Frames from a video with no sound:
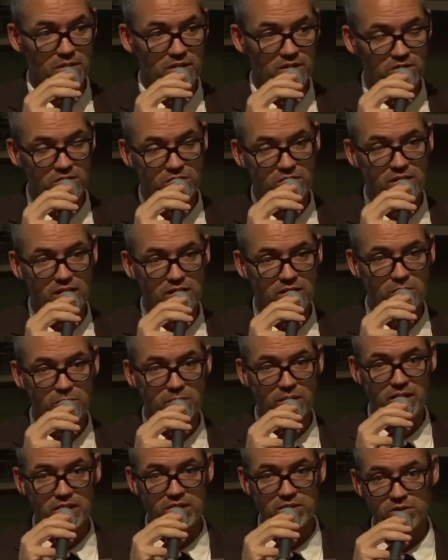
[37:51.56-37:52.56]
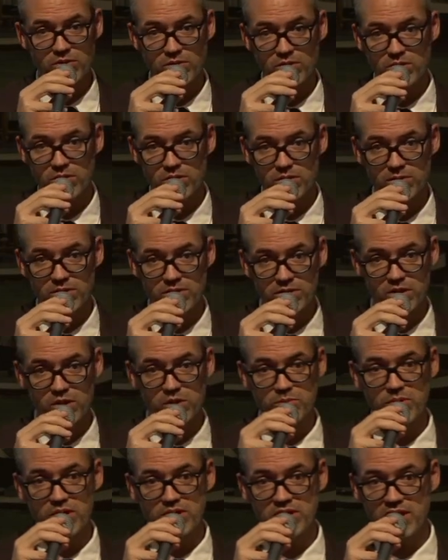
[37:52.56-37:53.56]
That means you can apply to do your
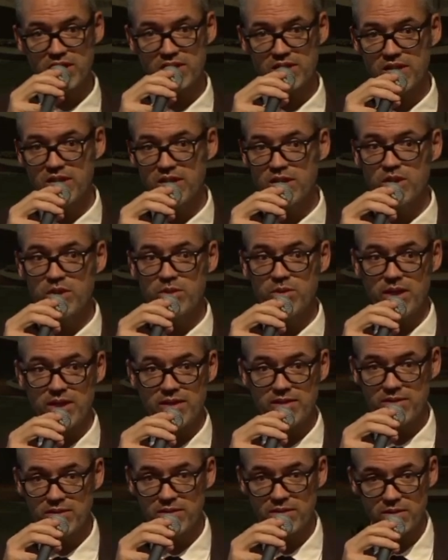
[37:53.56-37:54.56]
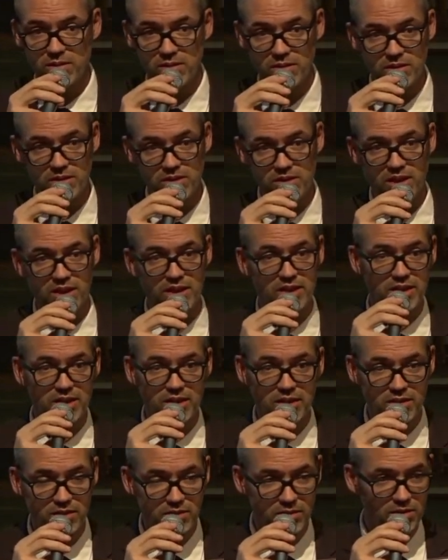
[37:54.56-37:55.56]
research project in the US or in
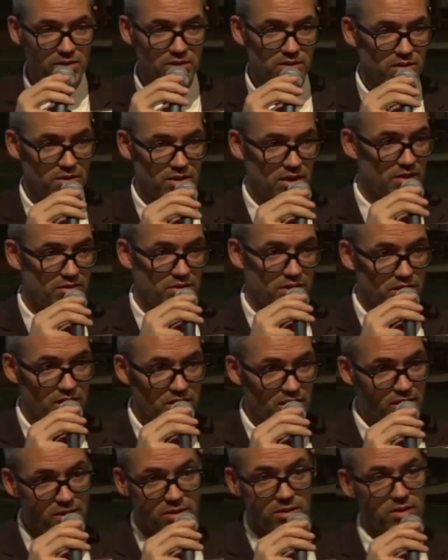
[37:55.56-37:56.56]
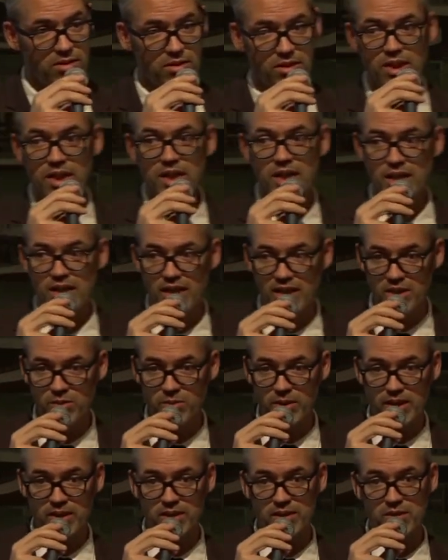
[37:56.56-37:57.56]
China or in Africa or
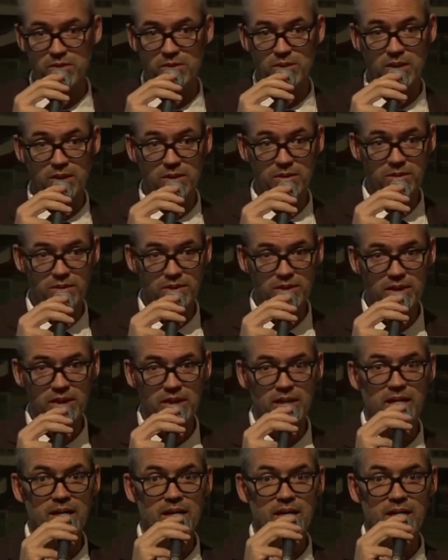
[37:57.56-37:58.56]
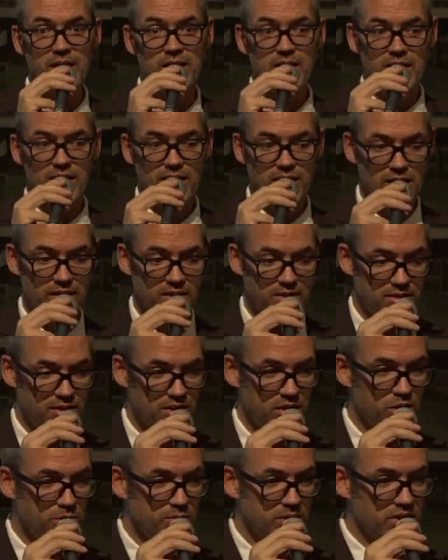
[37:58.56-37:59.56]
anywhere in the world.
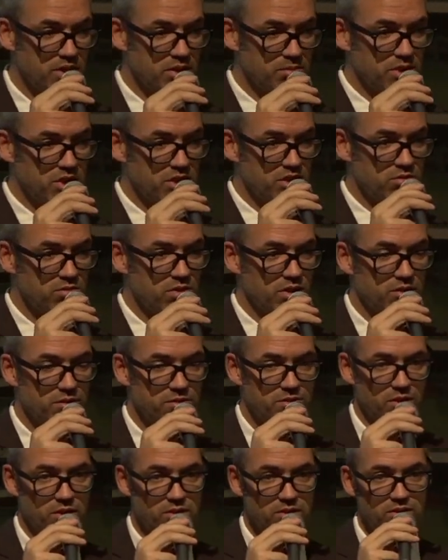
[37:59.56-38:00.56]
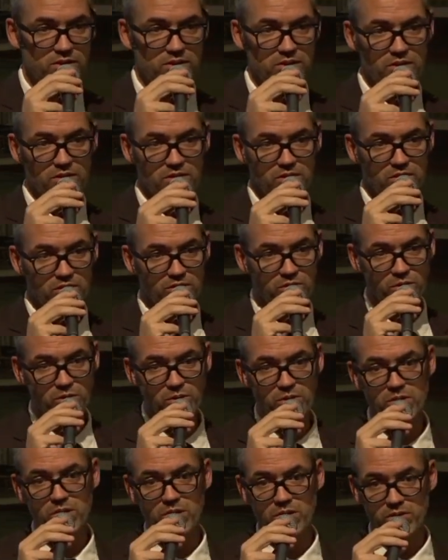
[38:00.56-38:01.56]
And the European Commission will fund
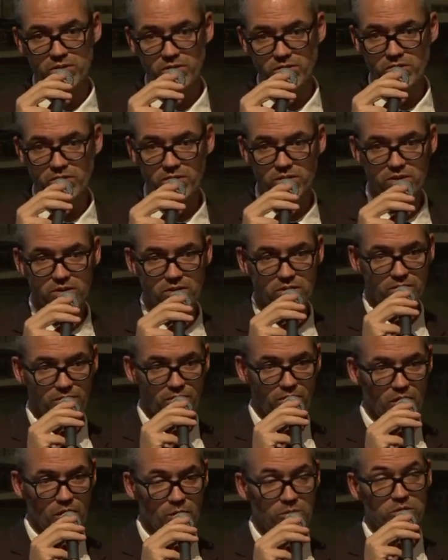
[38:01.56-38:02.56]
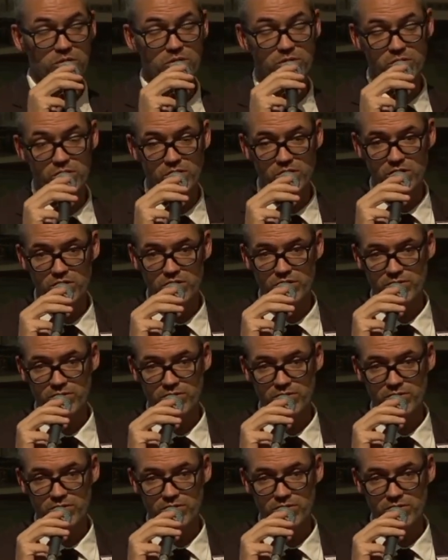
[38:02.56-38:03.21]
2 years, up to 2